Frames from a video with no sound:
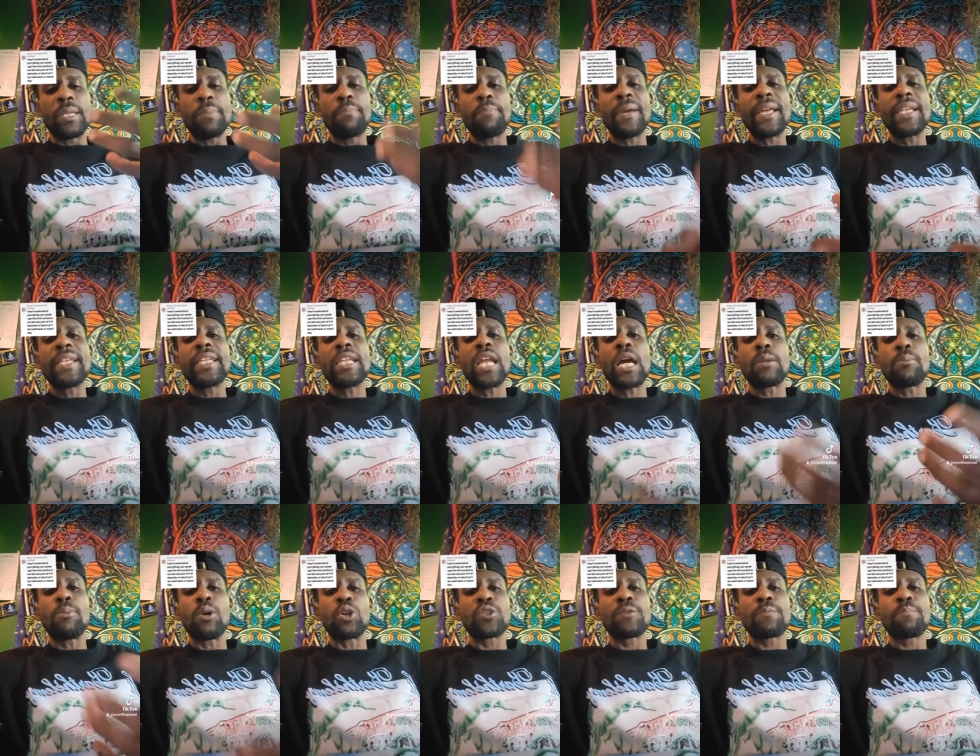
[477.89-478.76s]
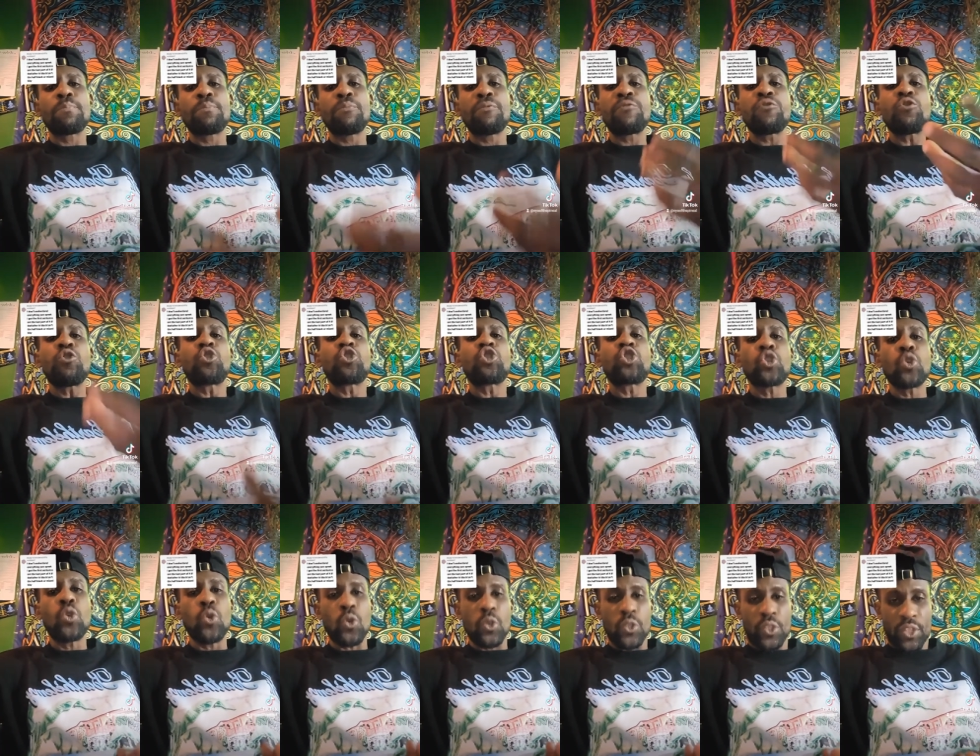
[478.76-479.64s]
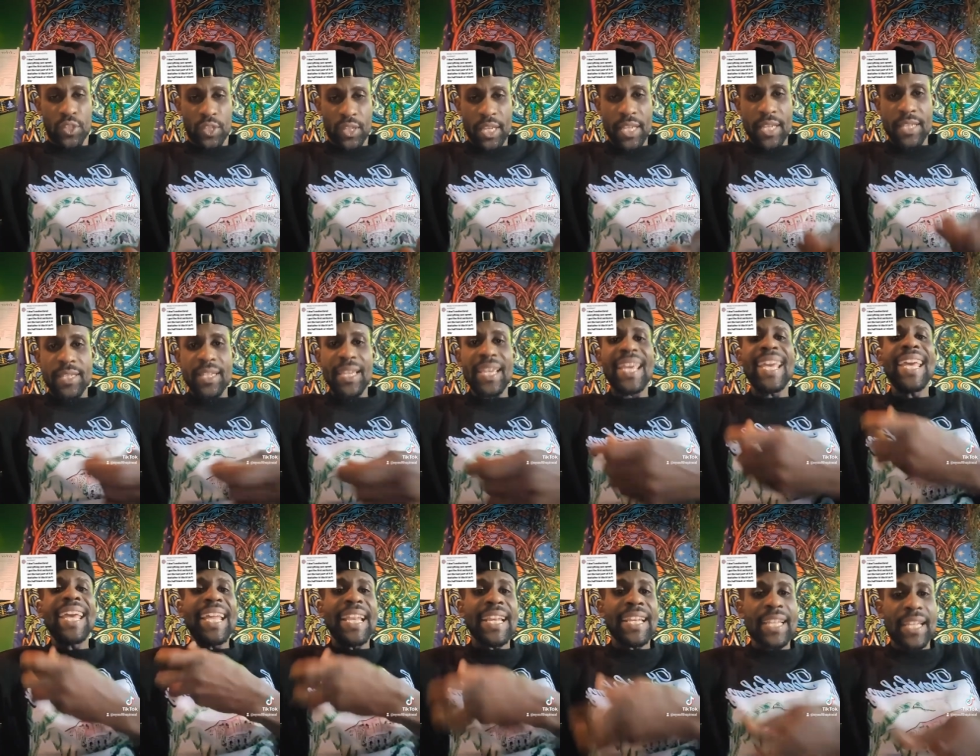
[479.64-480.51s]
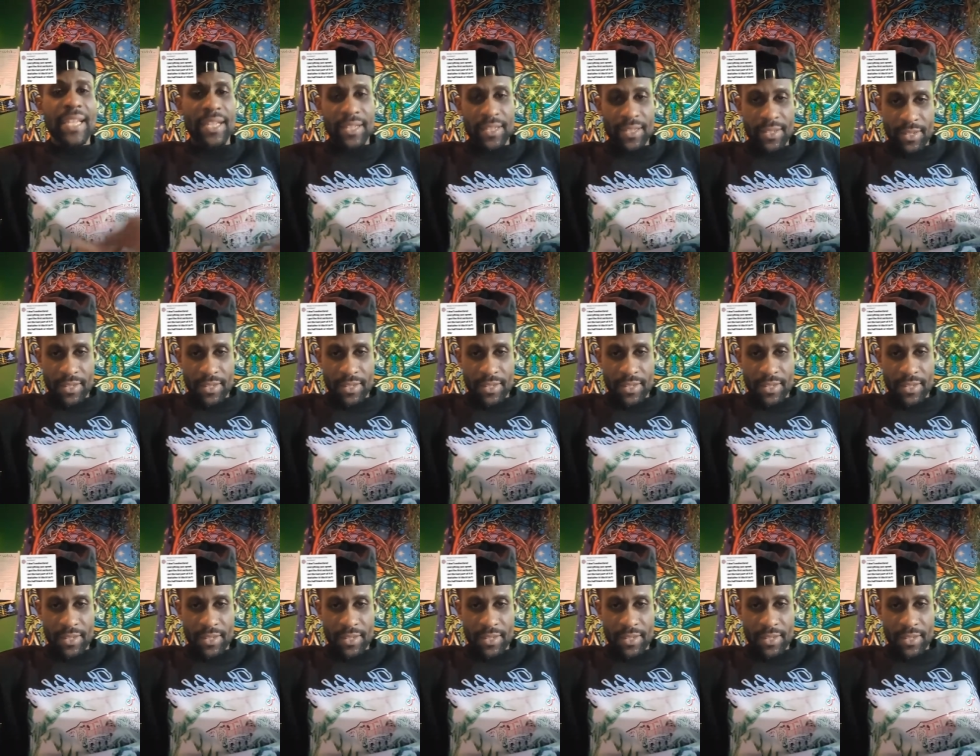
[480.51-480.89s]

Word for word: depending on how much fructose is in